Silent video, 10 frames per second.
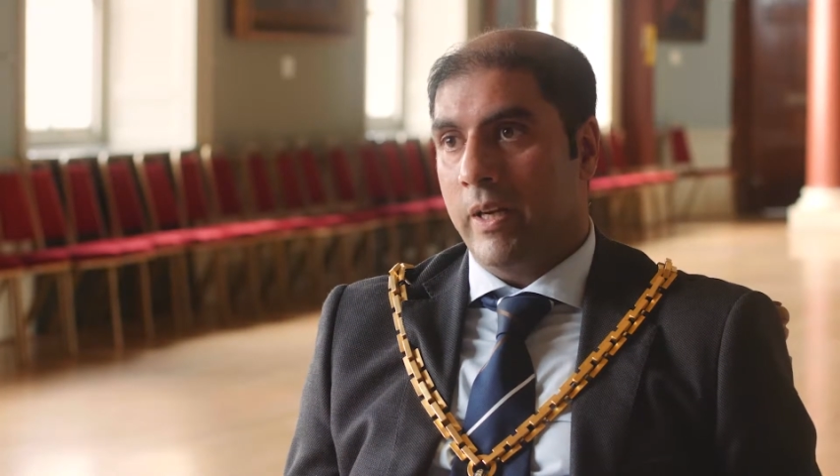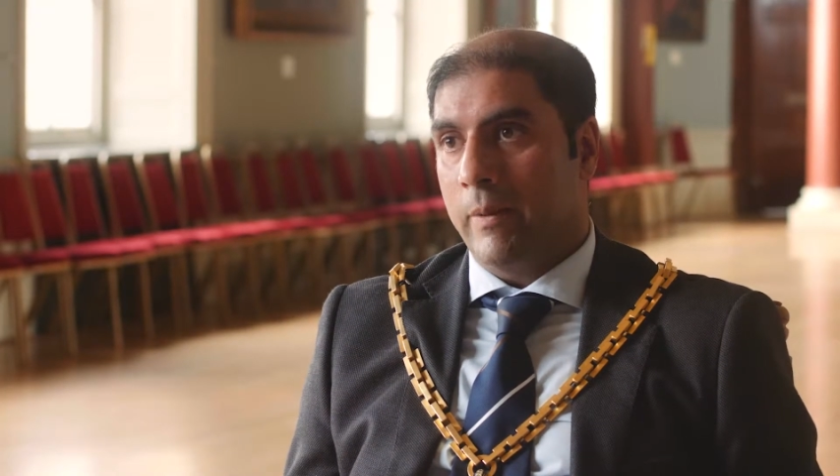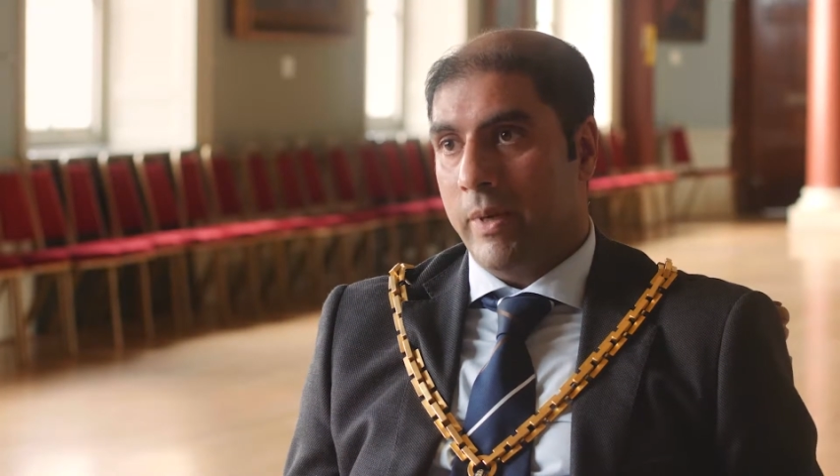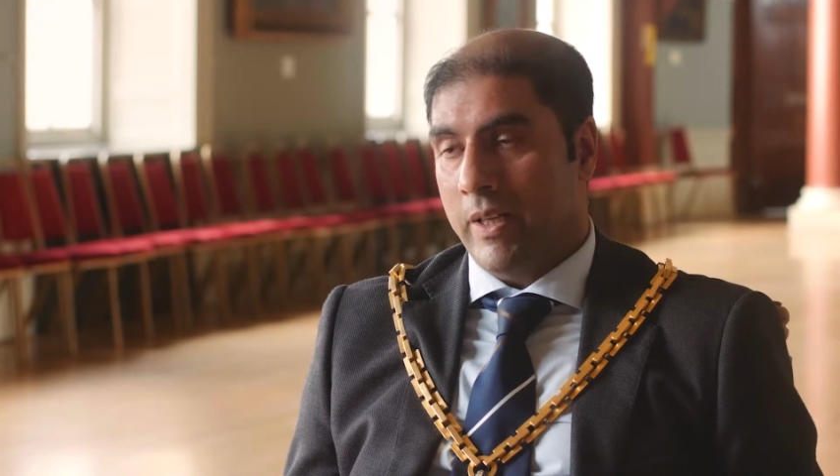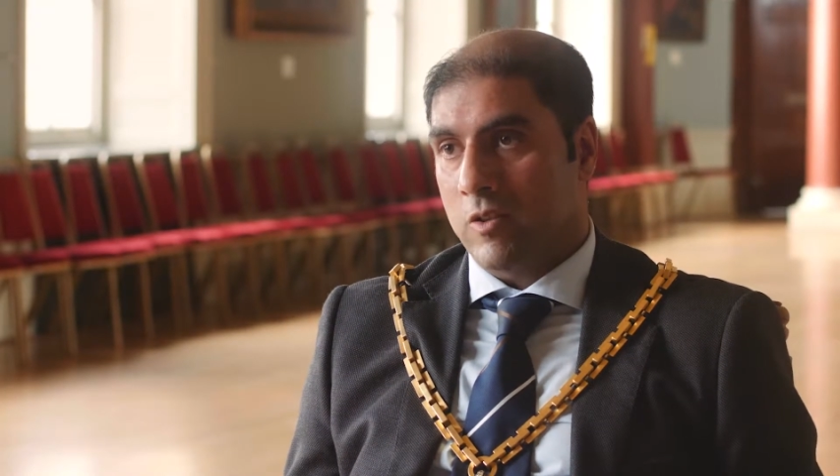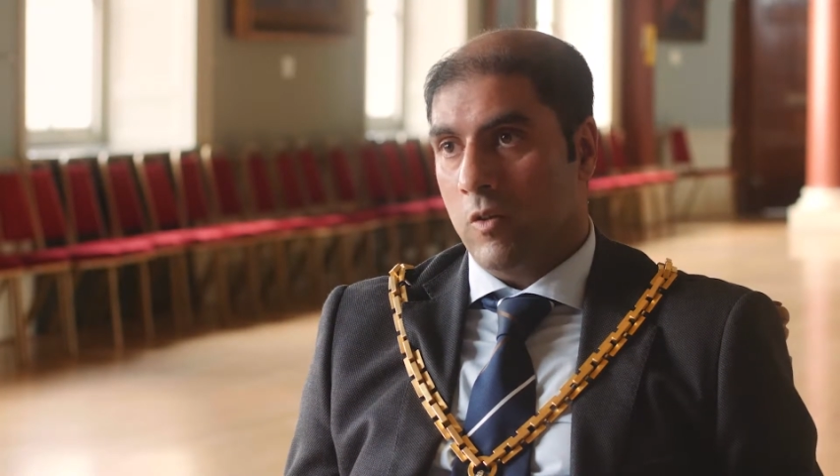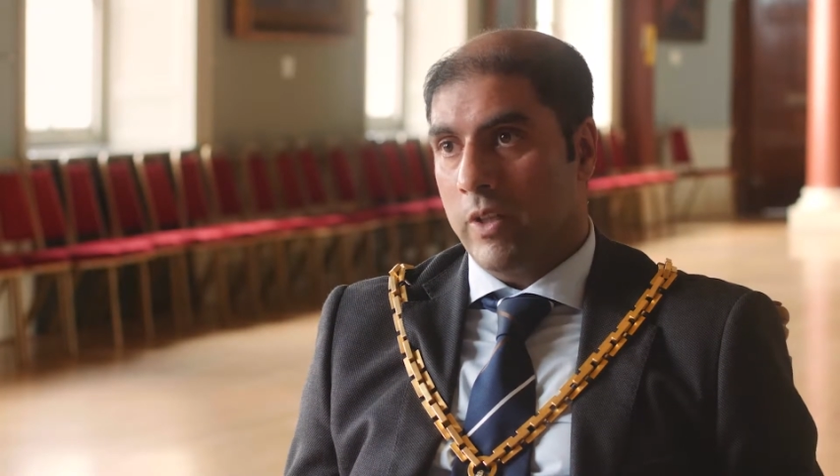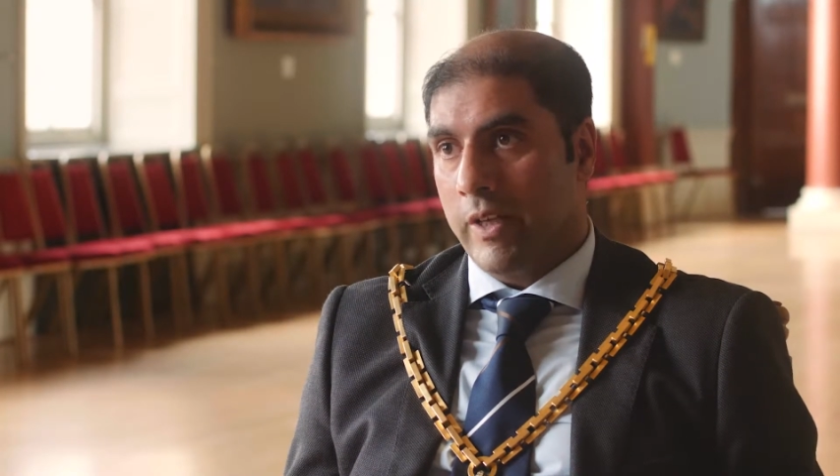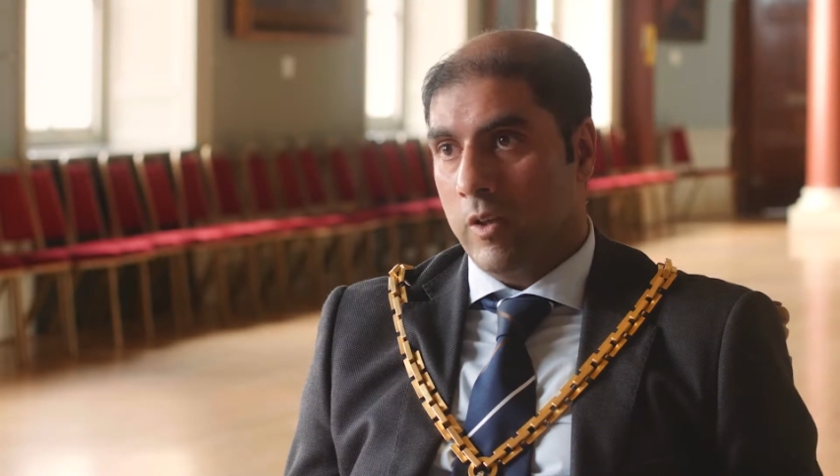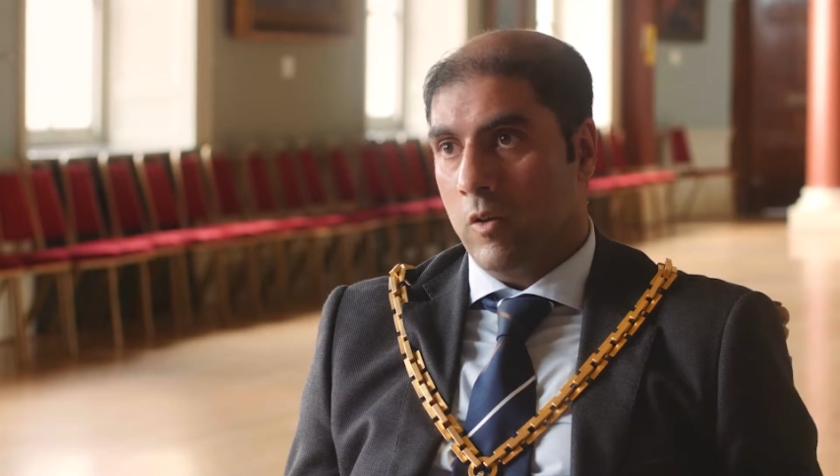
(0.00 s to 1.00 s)
and passed on
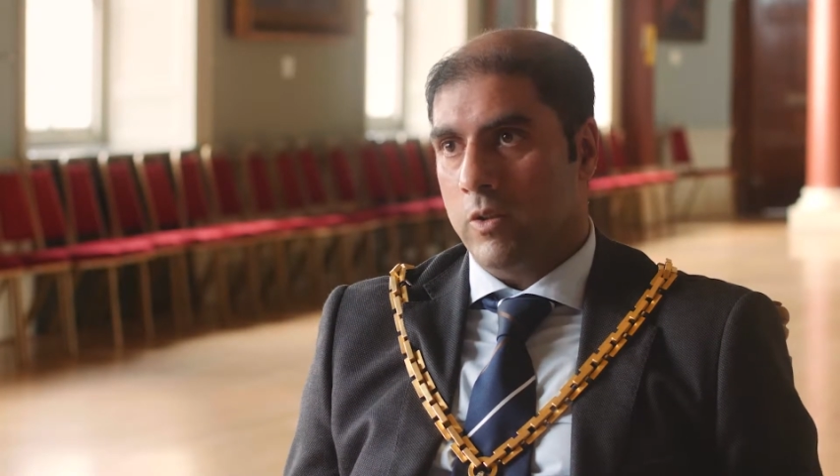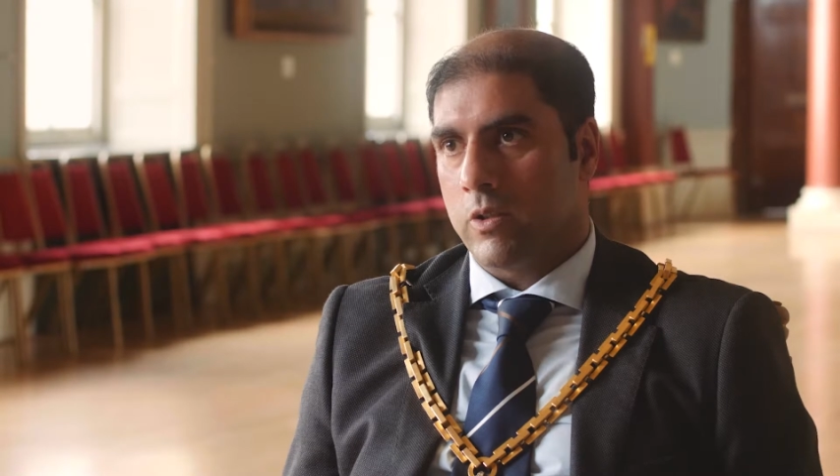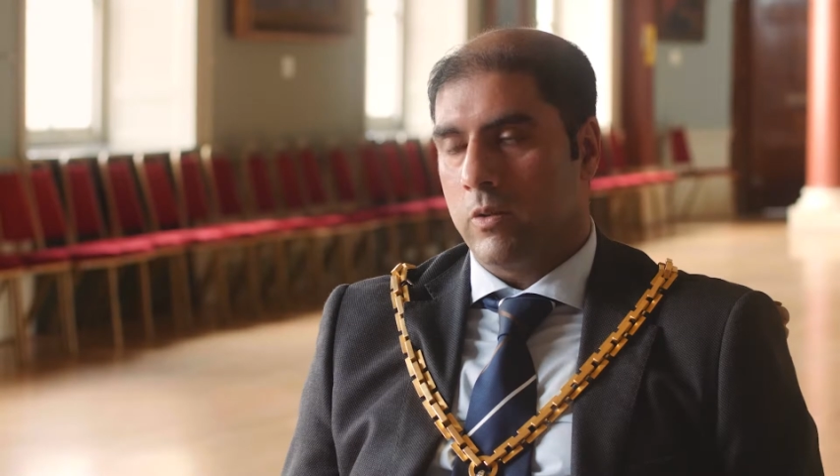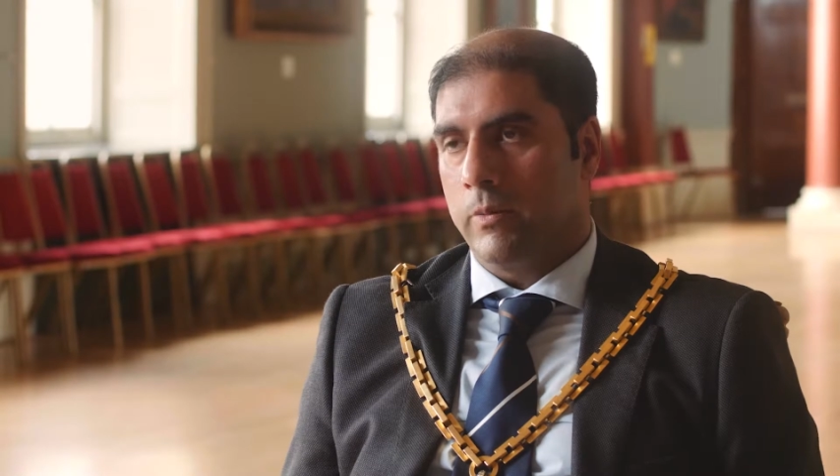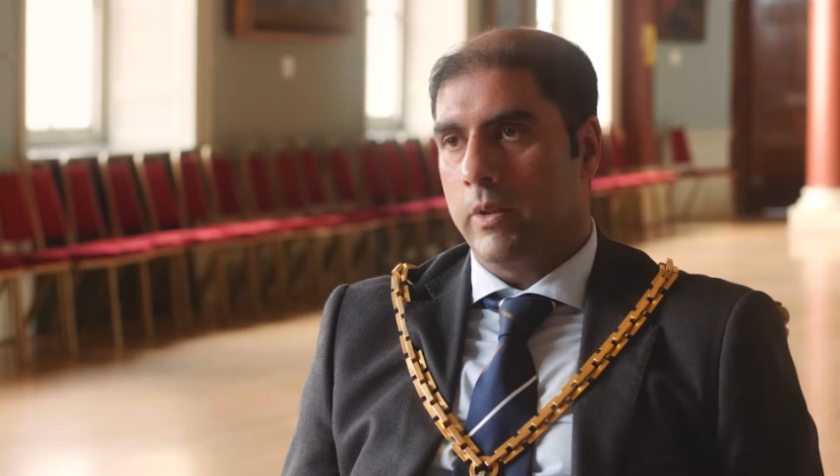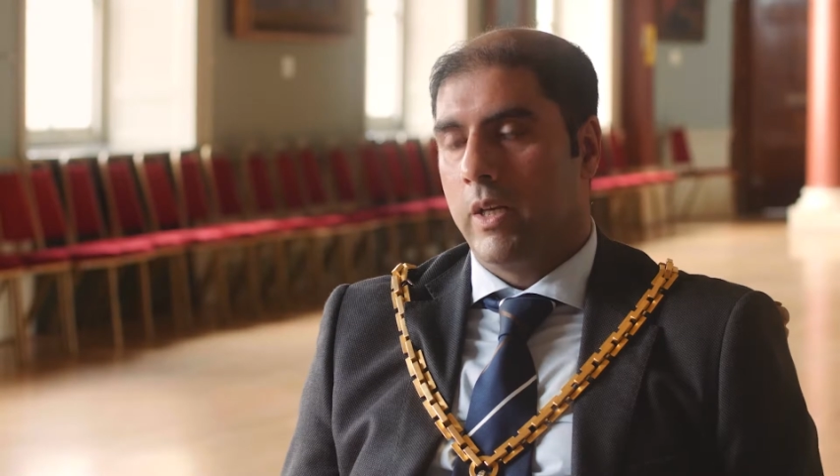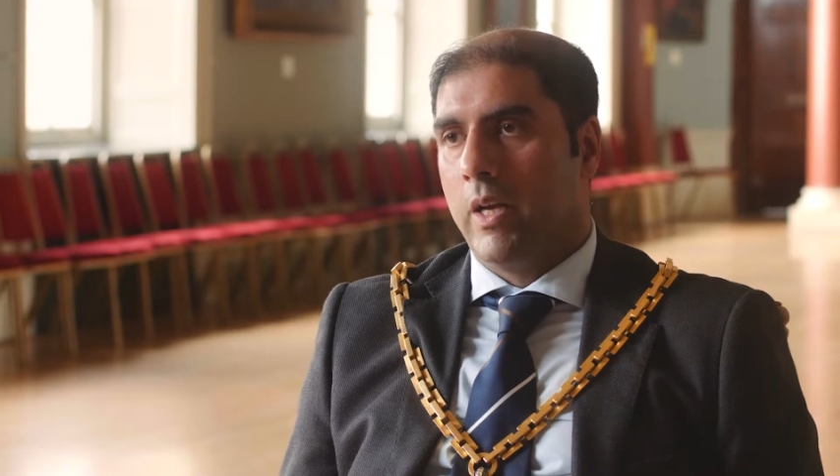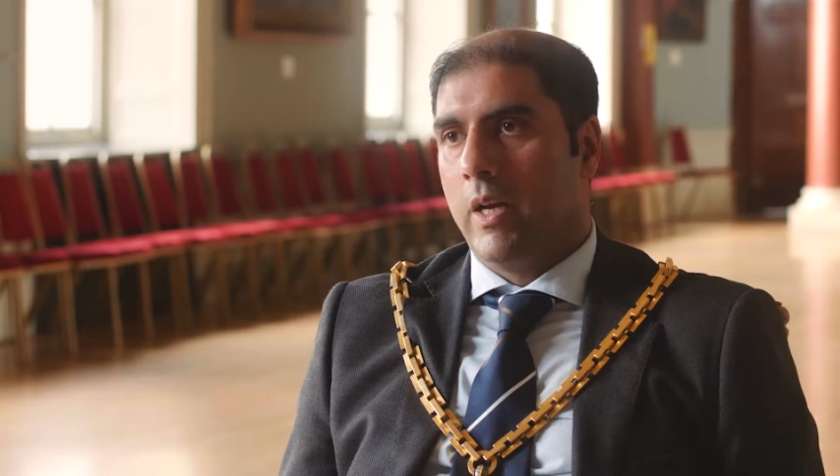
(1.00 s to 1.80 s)
their knowledge to me.